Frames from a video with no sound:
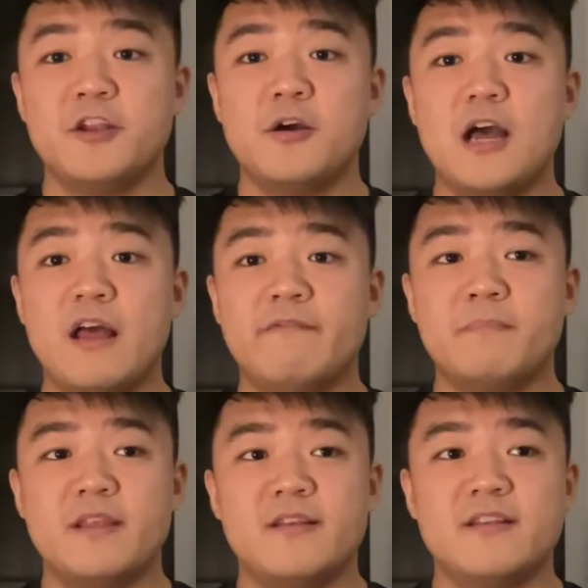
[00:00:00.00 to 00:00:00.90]
You know, I've
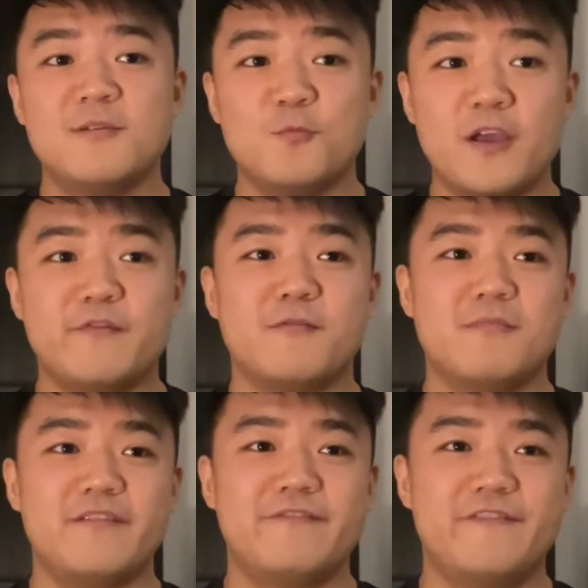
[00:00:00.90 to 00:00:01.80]
been away from
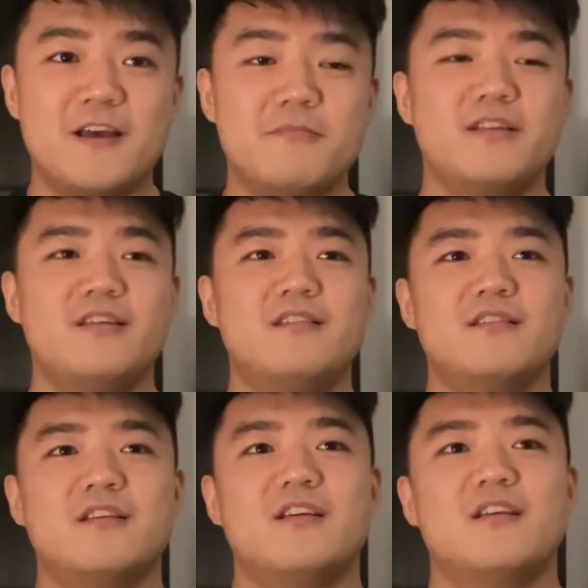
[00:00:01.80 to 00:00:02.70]
my family
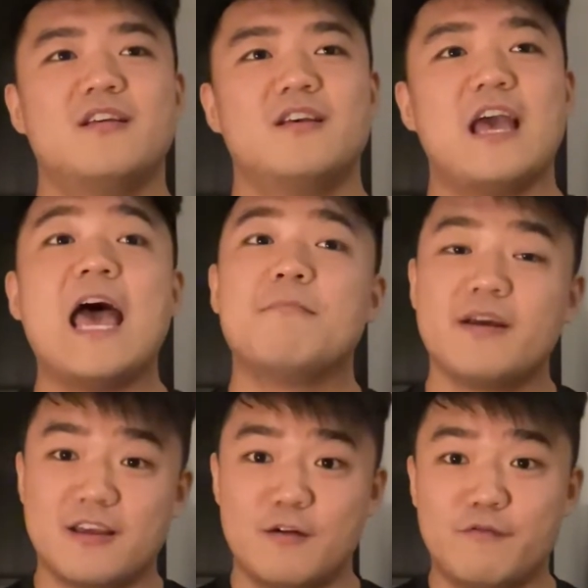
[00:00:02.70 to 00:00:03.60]
and
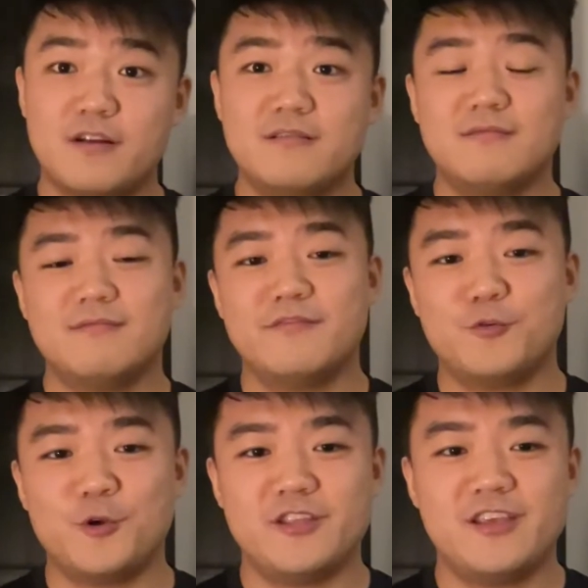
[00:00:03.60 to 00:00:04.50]
my girlfriend
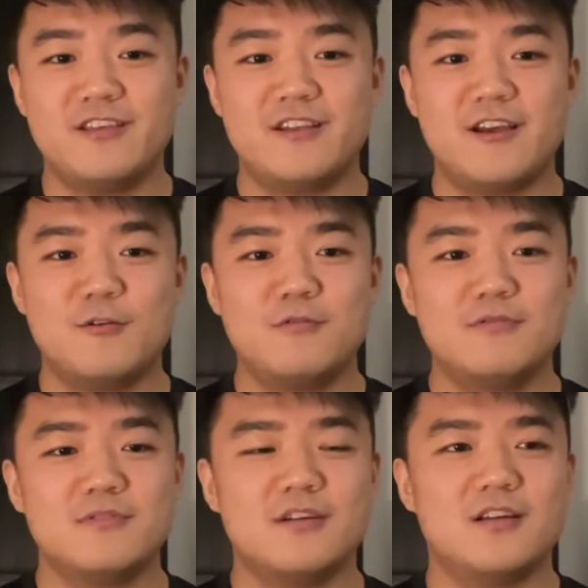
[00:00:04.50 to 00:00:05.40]
for a year now.
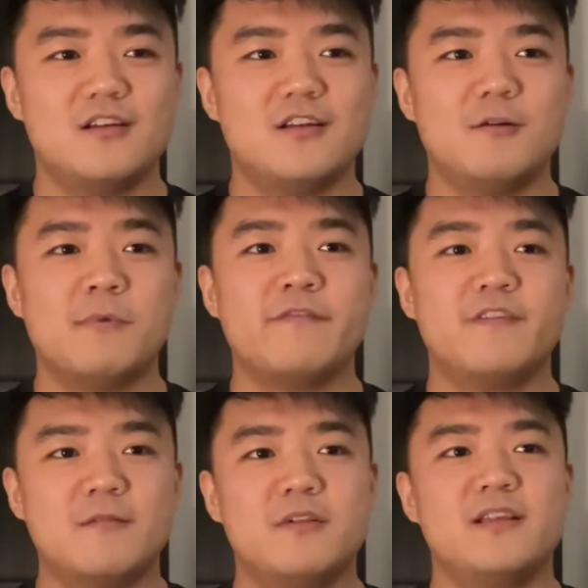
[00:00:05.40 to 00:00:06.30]
My
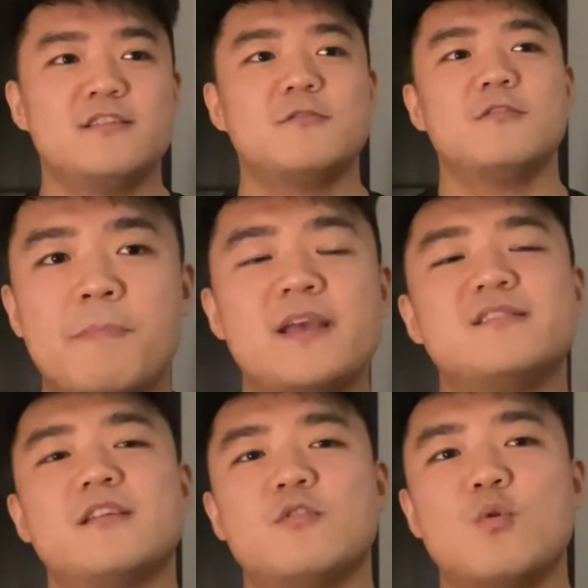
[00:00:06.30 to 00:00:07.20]
families are
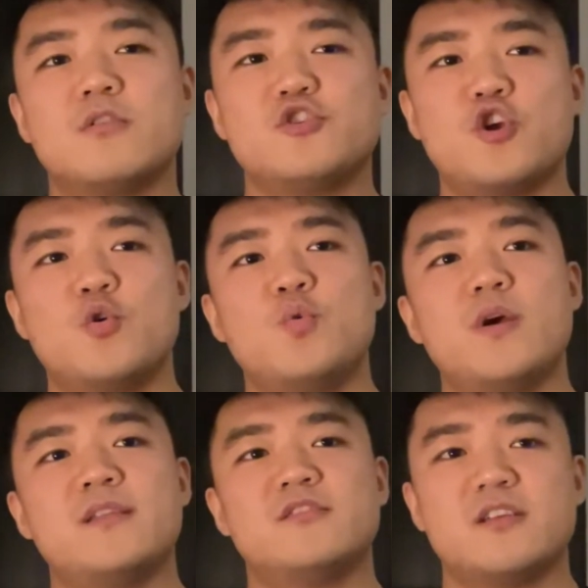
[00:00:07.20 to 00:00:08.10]
based in Guangzhou
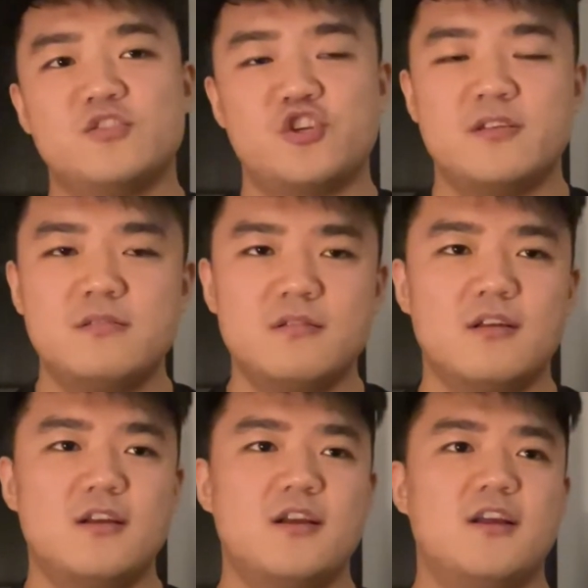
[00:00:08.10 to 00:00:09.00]
and Shenzhen,
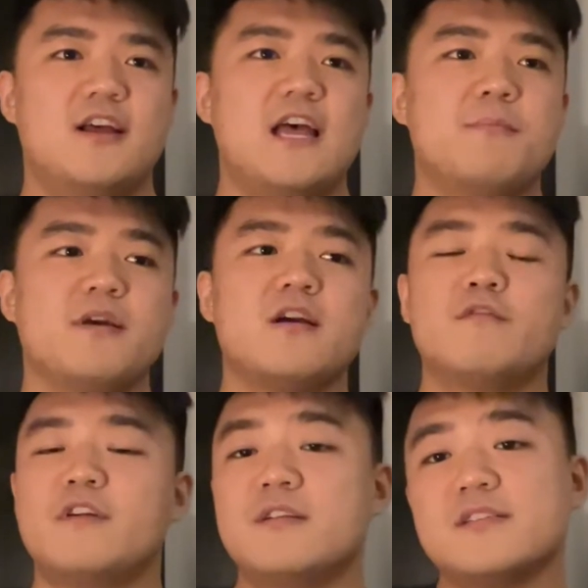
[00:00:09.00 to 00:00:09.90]
and my
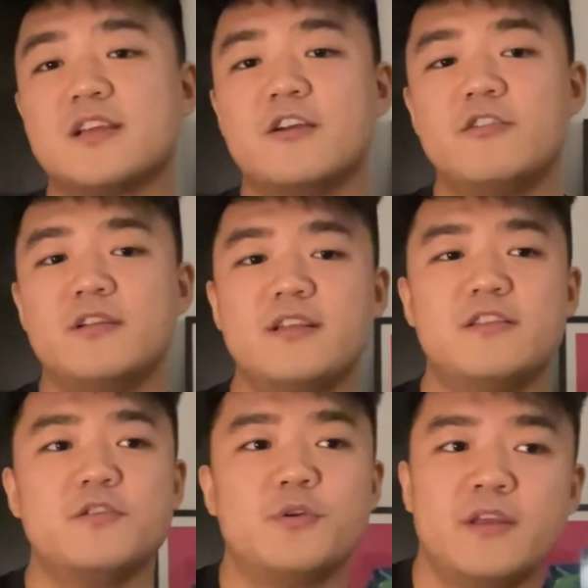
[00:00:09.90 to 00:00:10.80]
girlfriend is currently
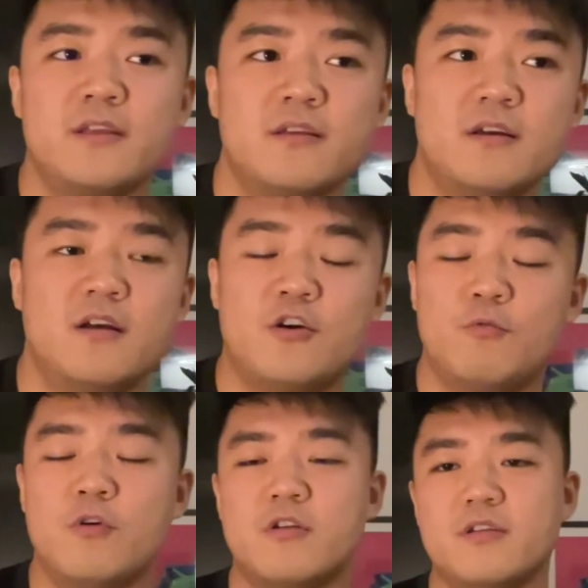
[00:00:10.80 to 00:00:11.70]
doing her
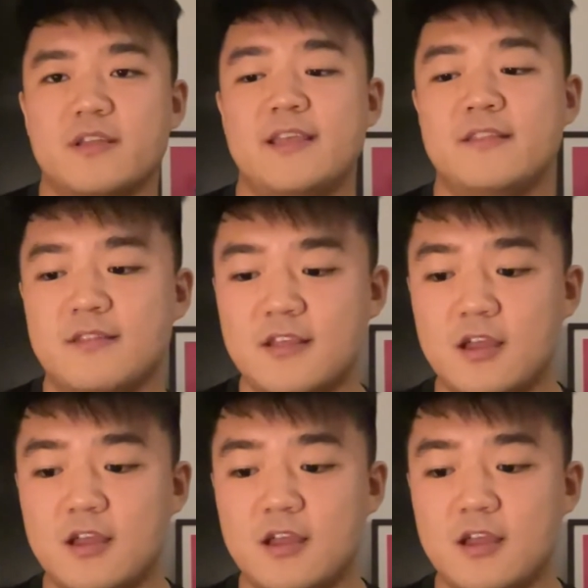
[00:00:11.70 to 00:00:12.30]
work in